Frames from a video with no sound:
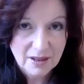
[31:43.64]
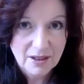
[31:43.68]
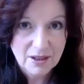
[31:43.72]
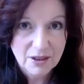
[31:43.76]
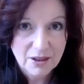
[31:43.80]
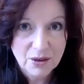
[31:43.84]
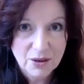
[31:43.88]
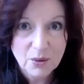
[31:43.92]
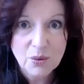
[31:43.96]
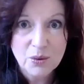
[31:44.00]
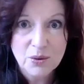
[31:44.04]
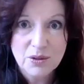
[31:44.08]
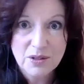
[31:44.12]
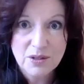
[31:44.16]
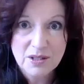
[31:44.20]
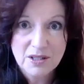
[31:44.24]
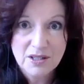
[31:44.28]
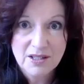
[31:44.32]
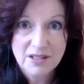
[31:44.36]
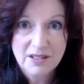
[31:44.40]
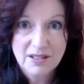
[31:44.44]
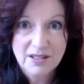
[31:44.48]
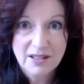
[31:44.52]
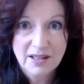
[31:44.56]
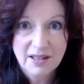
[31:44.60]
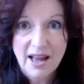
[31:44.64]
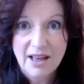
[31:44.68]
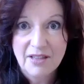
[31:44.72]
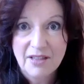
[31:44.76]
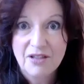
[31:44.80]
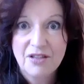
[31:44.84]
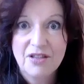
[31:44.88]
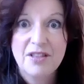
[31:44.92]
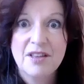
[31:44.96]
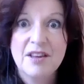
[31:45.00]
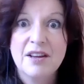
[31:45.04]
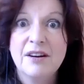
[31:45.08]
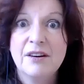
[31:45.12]
thoughts and
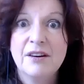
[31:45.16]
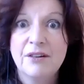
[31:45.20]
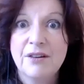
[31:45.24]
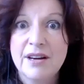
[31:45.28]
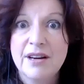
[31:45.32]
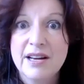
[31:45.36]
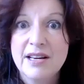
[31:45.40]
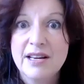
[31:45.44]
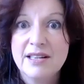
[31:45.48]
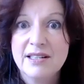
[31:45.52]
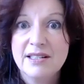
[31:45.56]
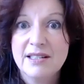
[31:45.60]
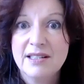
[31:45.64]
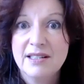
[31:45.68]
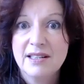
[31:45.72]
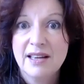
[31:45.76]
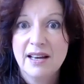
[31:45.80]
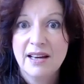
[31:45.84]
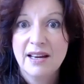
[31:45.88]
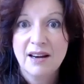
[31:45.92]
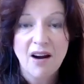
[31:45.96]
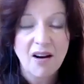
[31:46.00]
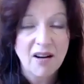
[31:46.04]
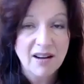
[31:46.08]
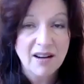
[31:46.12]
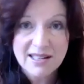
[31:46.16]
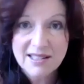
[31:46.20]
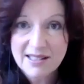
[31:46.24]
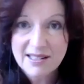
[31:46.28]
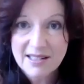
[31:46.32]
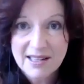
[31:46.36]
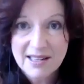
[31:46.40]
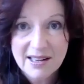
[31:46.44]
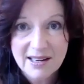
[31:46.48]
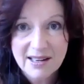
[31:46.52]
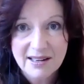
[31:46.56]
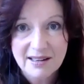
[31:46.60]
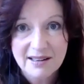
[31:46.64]
theories and
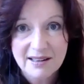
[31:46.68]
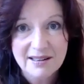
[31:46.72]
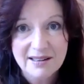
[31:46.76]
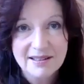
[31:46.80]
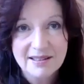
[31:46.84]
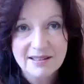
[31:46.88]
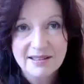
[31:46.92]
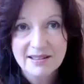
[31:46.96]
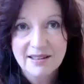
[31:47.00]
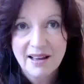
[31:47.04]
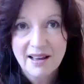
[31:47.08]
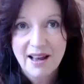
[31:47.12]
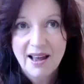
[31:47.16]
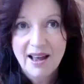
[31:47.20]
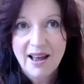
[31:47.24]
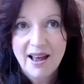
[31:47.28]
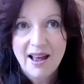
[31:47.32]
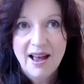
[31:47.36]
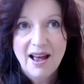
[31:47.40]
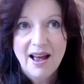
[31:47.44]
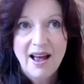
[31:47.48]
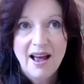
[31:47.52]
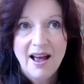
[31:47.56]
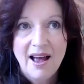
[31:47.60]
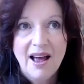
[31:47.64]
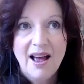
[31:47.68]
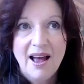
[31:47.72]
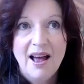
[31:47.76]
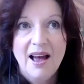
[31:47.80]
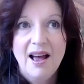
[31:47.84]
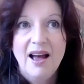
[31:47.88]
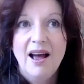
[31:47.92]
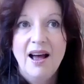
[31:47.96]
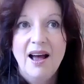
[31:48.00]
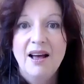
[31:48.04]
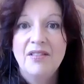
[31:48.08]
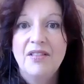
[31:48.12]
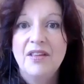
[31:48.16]
ideas
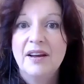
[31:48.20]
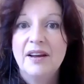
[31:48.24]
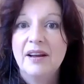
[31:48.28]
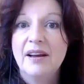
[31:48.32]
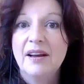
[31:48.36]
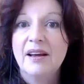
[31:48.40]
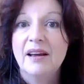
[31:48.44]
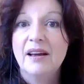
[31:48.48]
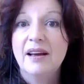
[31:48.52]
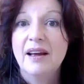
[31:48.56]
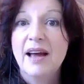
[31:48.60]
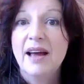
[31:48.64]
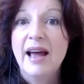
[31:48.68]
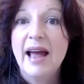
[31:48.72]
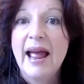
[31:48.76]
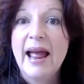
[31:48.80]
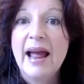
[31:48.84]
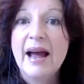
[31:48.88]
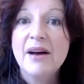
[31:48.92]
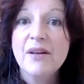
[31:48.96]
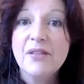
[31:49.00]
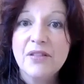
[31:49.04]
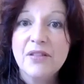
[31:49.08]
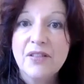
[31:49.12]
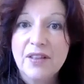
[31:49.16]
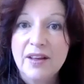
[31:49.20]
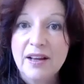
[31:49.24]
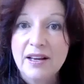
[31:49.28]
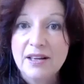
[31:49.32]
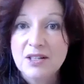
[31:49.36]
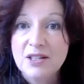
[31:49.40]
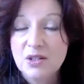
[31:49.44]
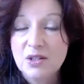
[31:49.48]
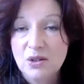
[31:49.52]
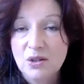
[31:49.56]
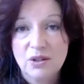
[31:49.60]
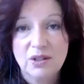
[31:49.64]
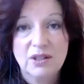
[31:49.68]
that are out there
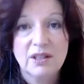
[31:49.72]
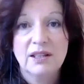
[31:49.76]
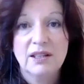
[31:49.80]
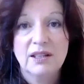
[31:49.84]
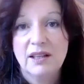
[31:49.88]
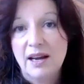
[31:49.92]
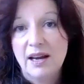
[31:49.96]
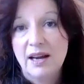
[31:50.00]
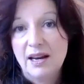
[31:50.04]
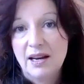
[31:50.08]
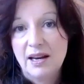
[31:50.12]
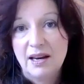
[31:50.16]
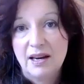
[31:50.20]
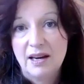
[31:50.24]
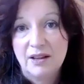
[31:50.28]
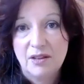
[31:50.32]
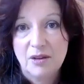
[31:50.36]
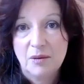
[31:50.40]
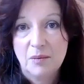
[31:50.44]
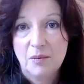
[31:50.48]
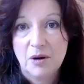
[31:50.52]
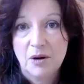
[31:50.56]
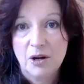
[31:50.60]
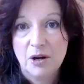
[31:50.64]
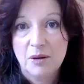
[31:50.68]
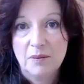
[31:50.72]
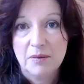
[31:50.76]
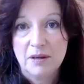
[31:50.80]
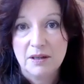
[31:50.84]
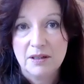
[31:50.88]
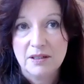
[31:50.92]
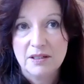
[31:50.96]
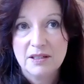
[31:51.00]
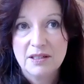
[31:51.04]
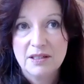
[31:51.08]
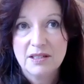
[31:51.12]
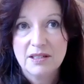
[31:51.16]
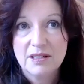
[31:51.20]
circulating at the
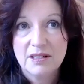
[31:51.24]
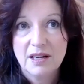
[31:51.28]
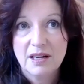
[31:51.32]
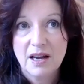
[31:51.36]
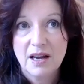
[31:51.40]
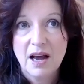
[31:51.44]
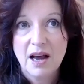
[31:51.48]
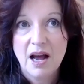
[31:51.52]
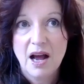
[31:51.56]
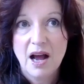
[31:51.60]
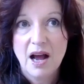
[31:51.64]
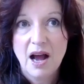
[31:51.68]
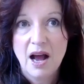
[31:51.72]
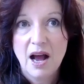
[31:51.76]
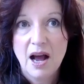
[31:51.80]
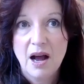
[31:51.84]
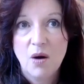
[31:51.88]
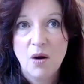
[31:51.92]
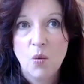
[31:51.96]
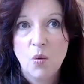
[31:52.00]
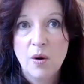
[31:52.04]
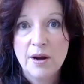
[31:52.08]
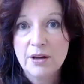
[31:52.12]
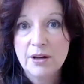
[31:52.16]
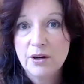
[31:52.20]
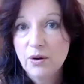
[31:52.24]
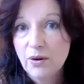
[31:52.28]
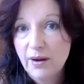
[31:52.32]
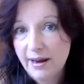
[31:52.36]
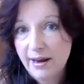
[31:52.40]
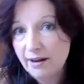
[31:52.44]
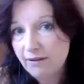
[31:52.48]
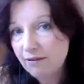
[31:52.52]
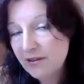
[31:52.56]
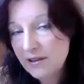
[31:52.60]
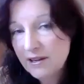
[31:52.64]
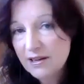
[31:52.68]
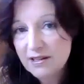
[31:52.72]
moment, when you
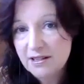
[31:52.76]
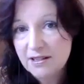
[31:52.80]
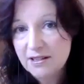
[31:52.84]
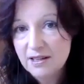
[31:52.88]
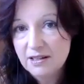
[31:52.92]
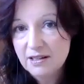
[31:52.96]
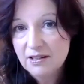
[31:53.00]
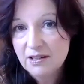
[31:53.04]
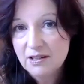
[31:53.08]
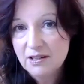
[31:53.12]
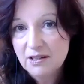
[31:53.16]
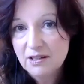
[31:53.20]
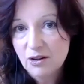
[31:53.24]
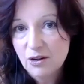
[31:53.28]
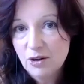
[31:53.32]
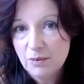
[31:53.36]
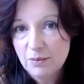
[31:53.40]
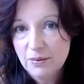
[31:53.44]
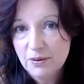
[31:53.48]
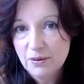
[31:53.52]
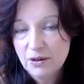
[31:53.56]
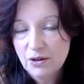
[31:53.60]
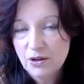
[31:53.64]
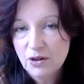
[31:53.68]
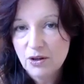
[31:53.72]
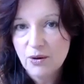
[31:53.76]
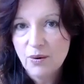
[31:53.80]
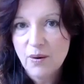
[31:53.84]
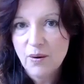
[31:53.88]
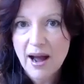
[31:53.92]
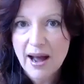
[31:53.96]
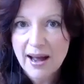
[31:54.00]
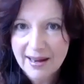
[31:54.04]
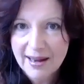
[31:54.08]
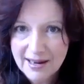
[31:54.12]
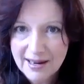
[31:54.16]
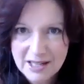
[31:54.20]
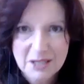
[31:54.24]
have these centers open, you
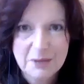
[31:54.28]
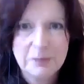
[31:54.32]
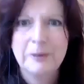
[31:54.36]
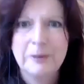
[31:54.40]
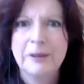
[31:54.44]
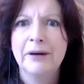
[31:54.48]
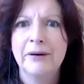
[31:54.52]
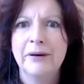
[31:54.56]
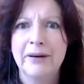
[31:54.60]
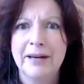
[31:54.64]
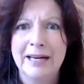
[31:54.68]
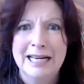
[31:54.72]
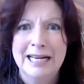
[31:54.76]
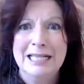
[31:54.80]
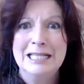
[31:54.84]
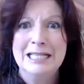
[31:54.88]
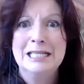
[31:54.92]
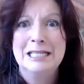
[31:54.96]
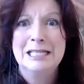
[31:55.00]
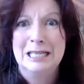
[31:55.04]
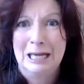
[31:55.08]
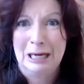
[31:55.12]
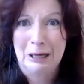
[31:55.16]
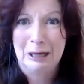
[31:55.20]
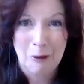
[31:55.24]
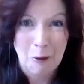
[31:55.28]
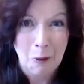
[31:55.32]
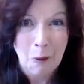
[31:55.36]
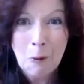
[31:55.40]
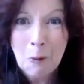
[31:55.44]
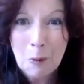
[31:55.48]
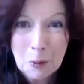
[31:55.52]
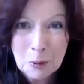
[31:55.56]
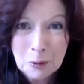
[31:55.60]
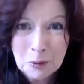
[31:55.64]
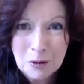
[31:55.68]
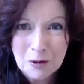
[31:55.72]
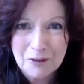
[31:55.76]
are experiencing
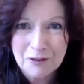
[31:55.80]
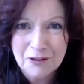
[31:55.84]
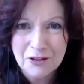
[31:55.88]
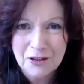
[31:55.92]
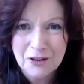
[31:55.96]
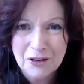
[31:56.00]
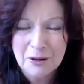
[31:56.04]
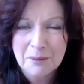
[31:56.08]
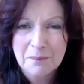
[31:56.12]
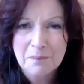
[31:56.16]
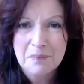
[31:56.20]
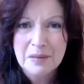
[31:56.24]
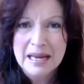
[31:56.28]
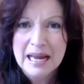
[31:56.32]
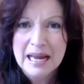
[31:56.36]
all of them.